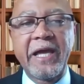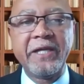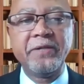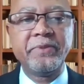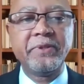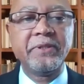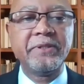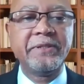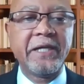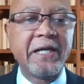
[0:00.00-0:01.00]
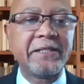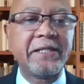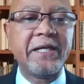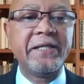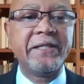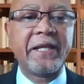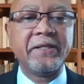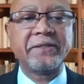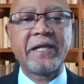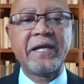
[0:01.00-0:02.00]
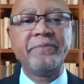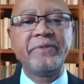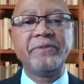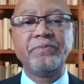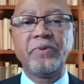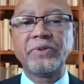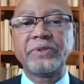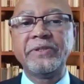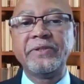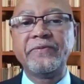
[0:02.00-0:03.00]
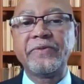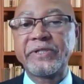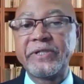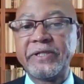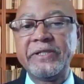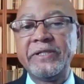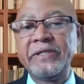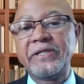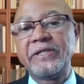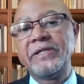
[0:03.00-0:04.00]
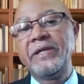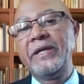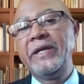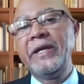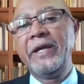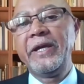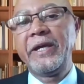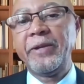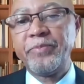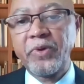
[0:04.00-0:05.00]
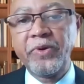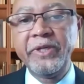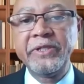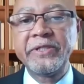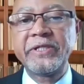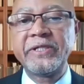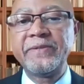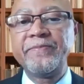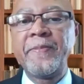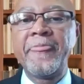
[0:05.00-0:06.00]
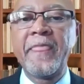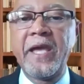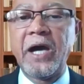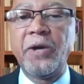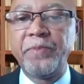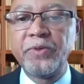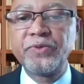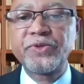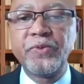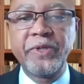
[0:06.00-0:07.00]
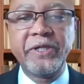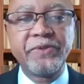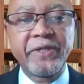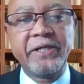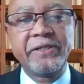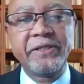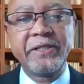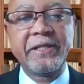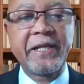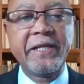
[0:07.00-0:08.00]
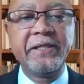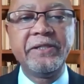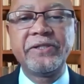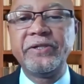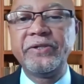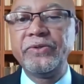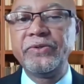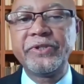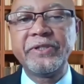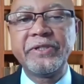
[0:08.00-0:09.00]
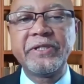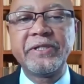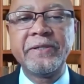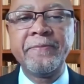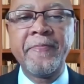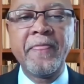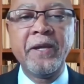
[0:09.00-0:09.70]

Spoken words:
reliable data in real time is important for citizens, employers, our post-school education and training institutions,